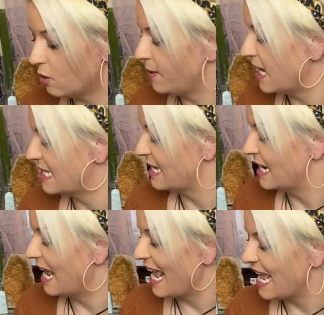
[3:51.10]
Your
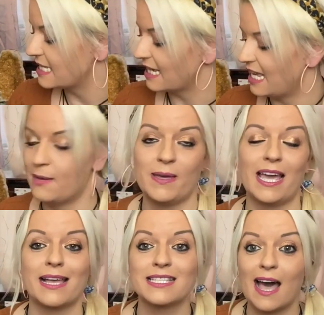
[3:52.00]
person is
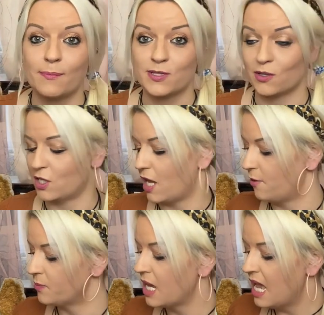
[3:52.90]
keeping tabs on
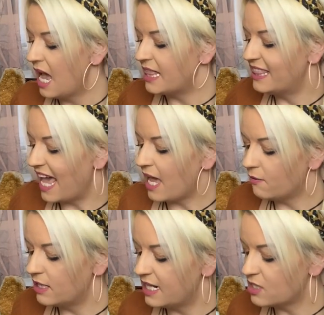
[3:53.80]
you. They
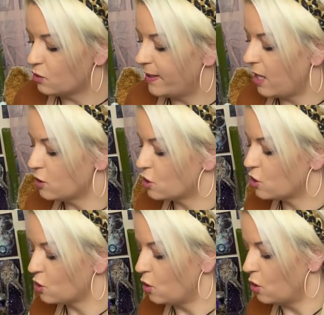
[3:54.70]
are a little bit
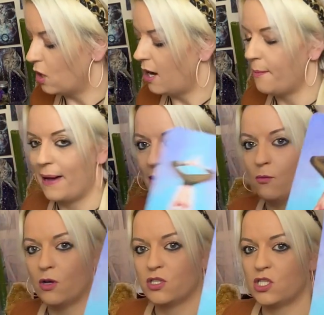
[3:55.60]
unsure about
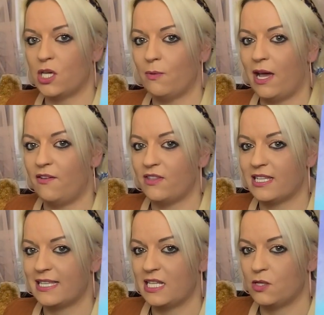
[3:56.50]
what to do over the
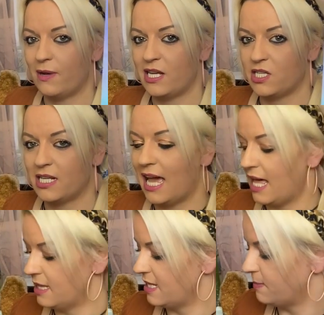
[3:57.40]
situation
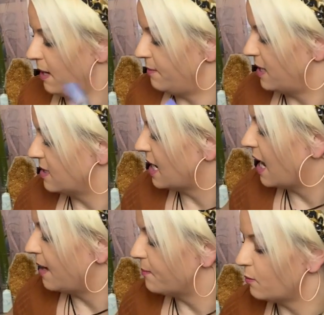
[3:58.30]
at this moment in
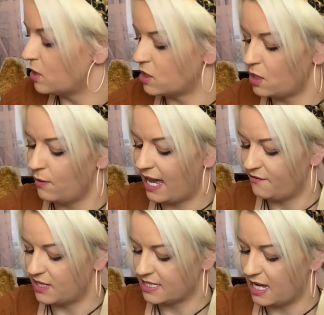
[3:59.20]
time, but we do
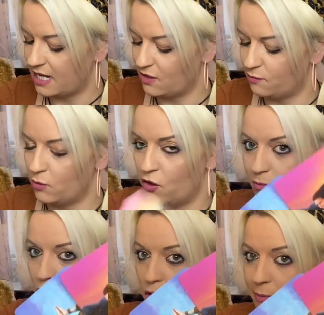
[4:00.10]
have this kind of
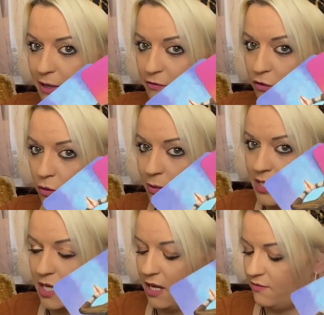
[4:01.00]
movement coming
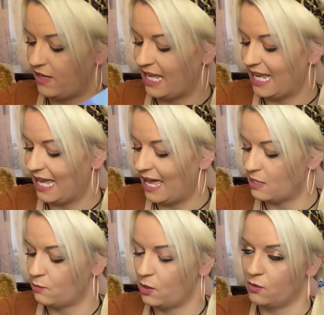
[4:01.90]
forward over here,
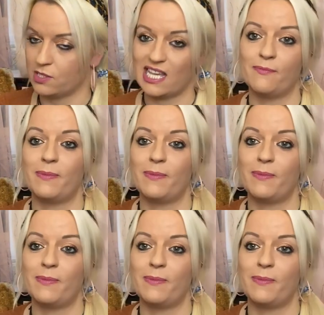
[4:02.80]
and we also